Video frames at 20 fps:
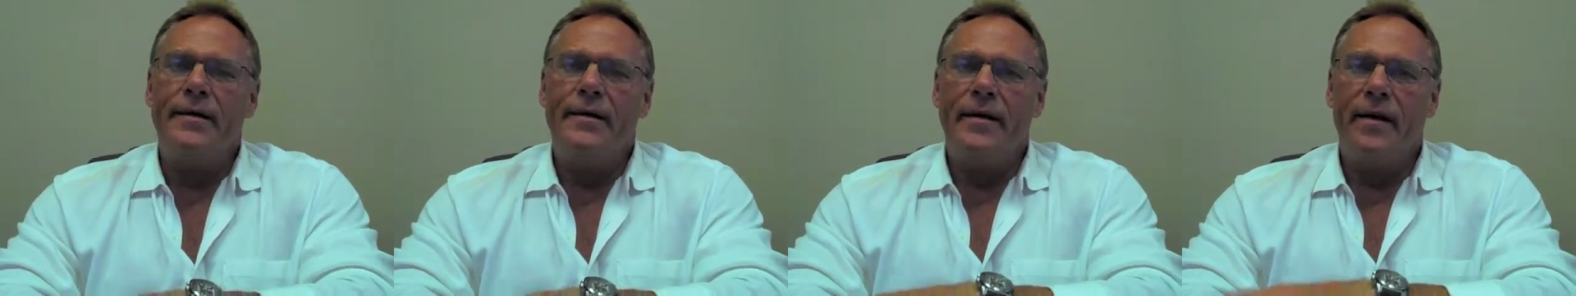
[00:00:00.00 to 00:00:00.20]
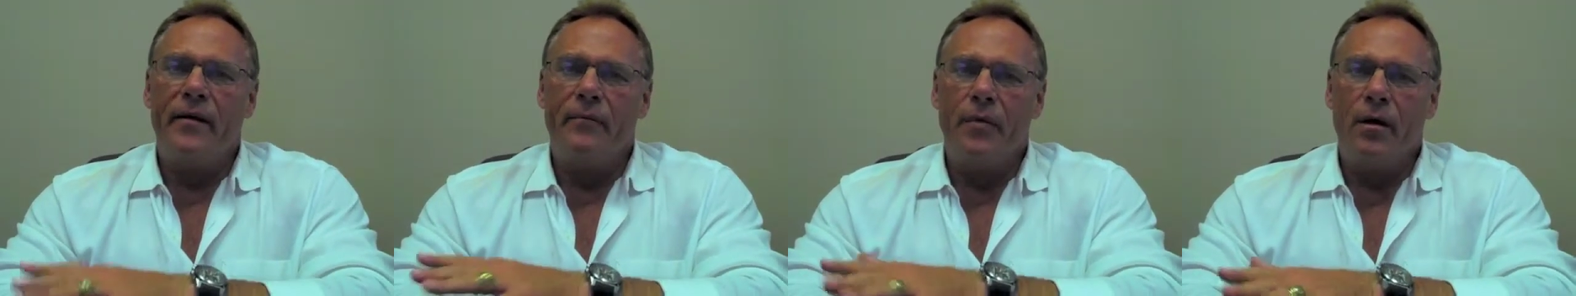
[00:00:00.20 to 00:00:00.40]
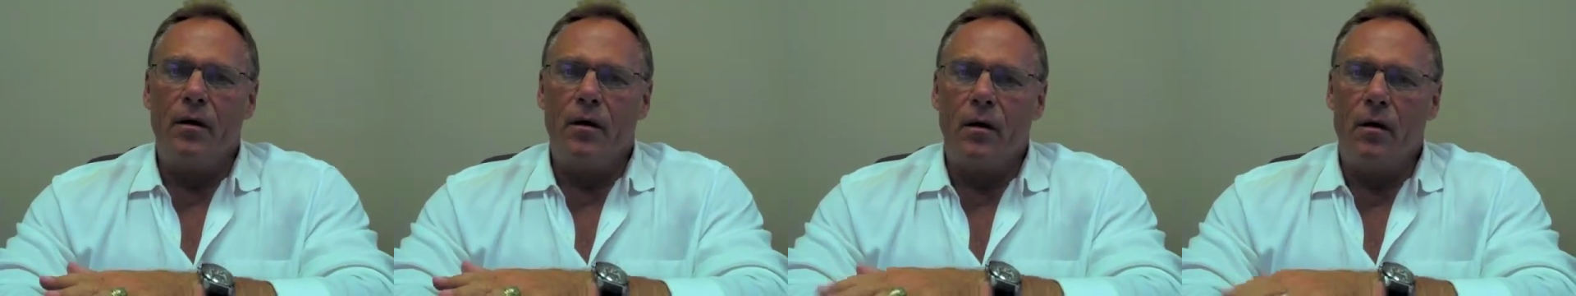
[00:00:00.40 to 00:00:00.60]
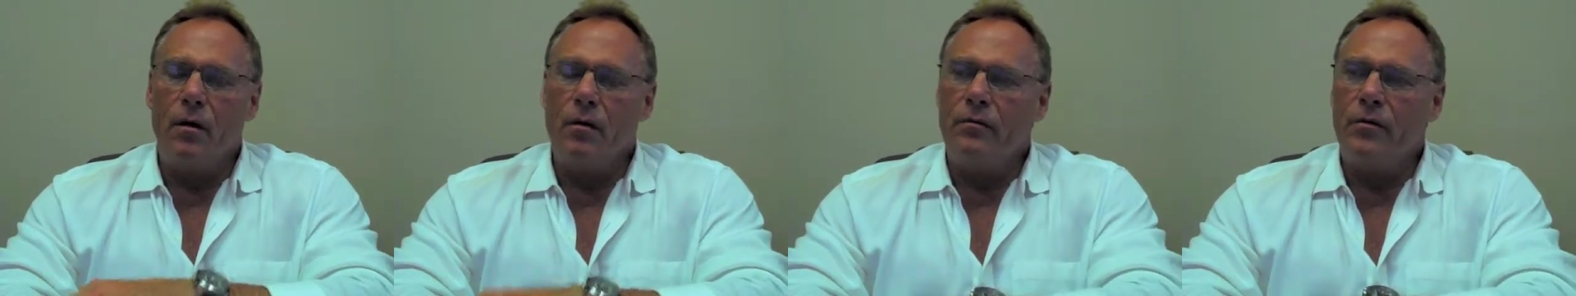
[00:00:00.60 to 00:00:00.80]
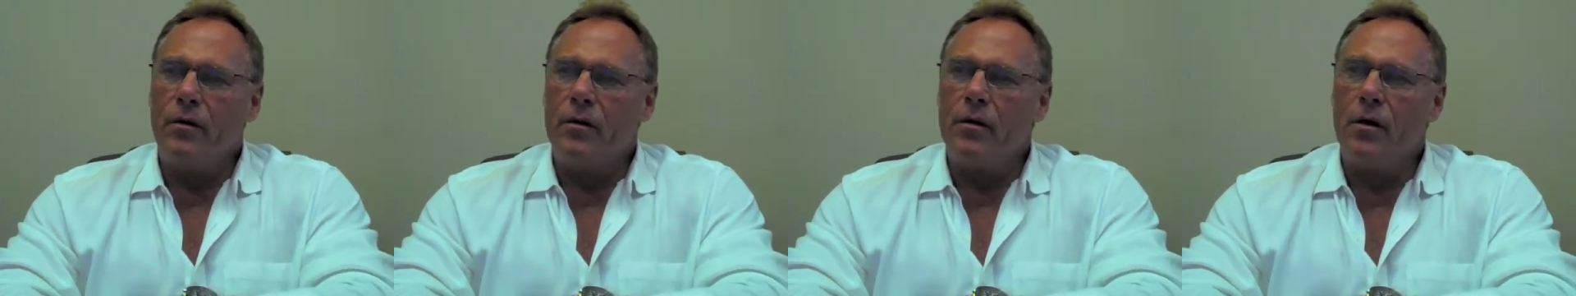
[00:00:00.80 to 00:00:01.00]
I've been all
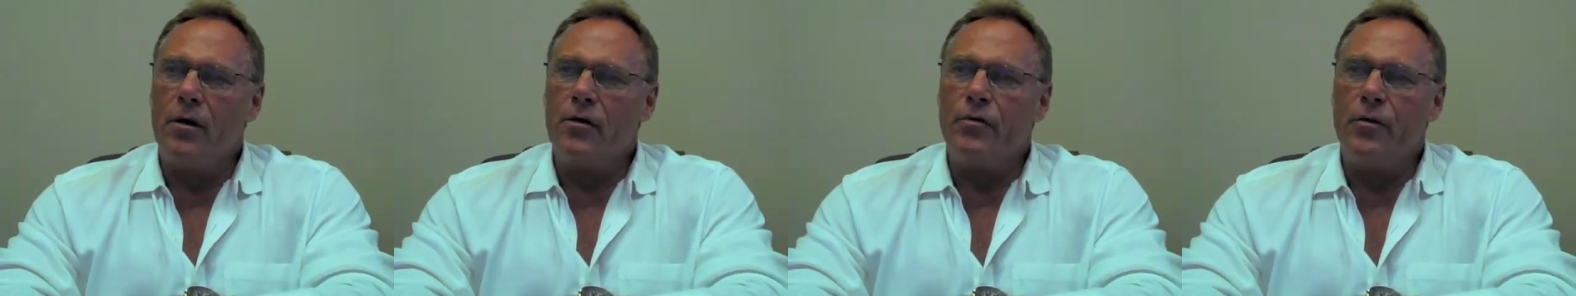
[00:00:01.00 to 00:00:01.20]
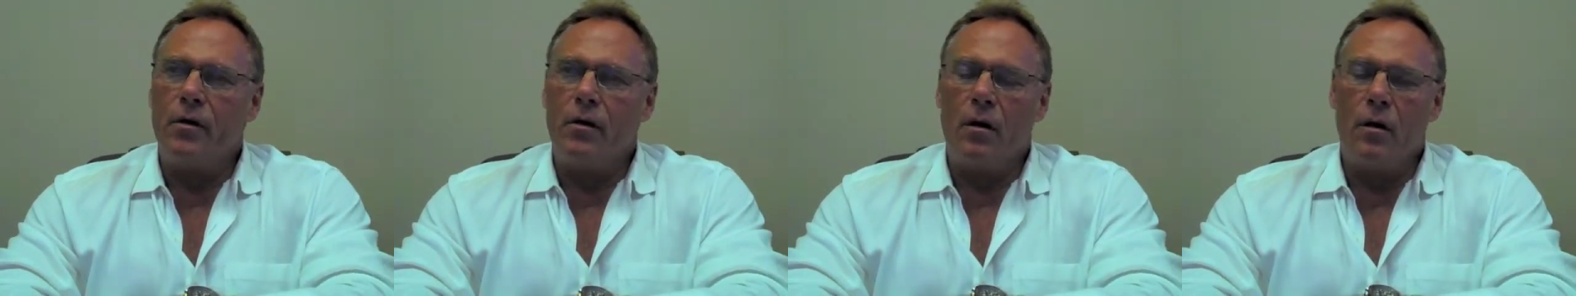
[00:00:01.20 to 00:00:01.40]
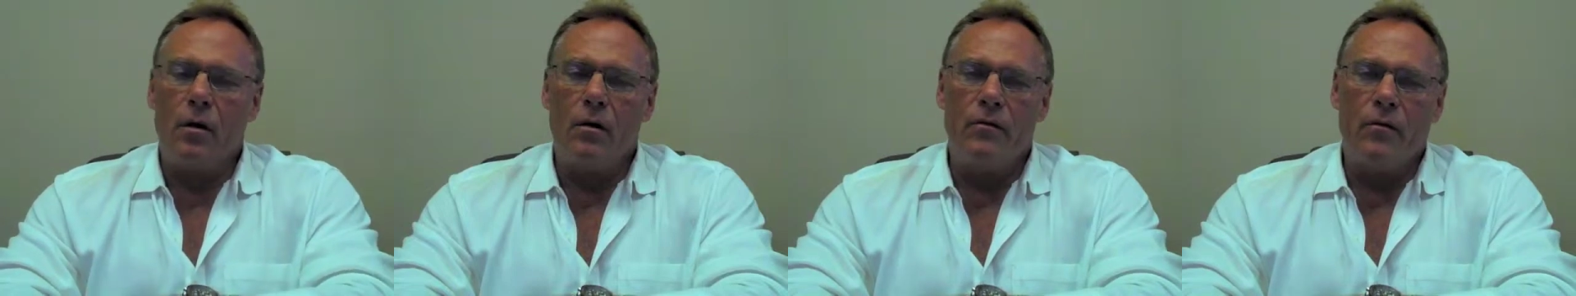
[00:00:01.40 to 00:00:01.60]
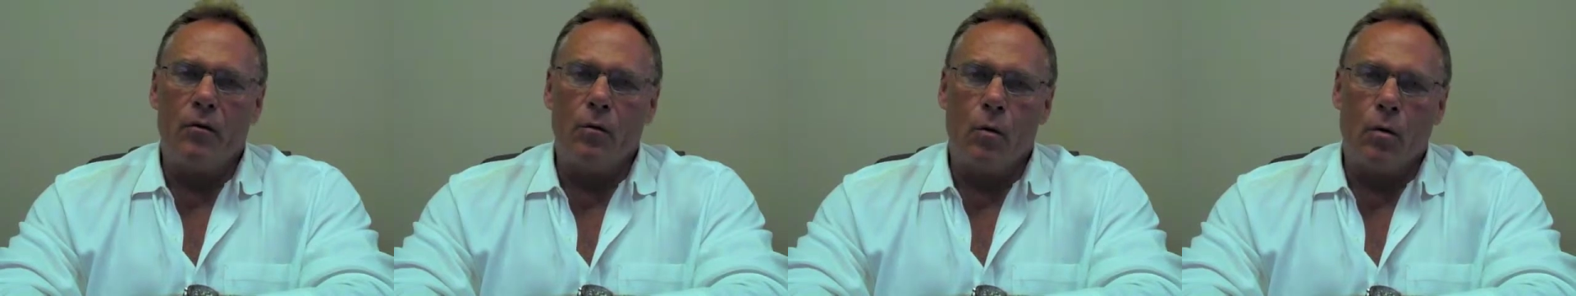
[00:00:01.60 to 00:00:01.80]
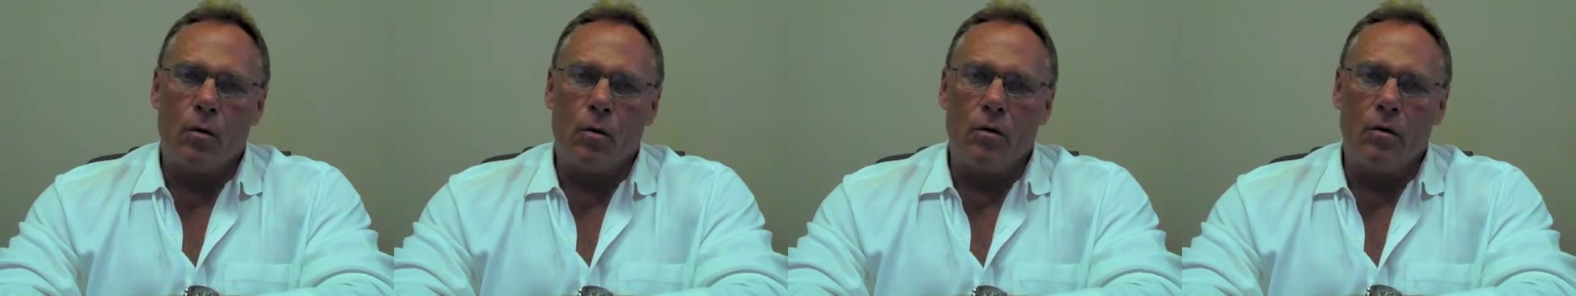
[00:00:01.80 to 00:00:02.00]
over the country and all over
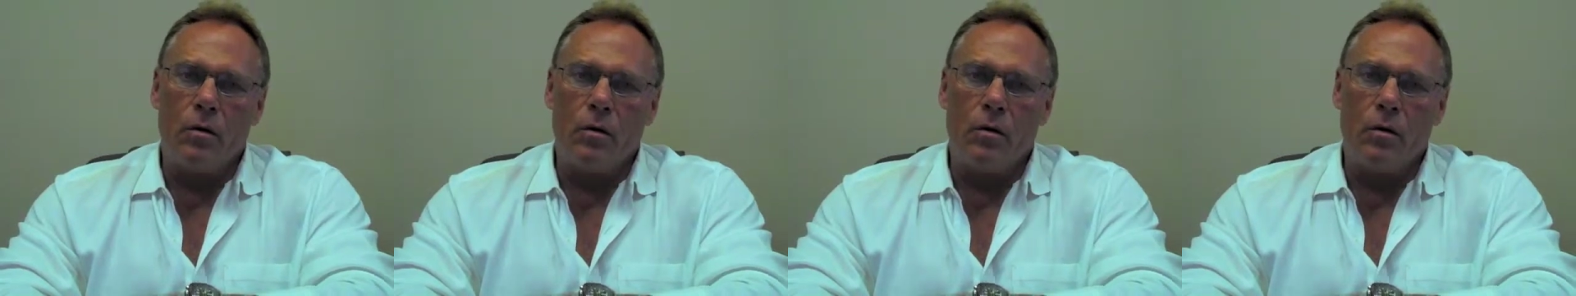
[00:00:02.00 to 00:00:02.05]
the world.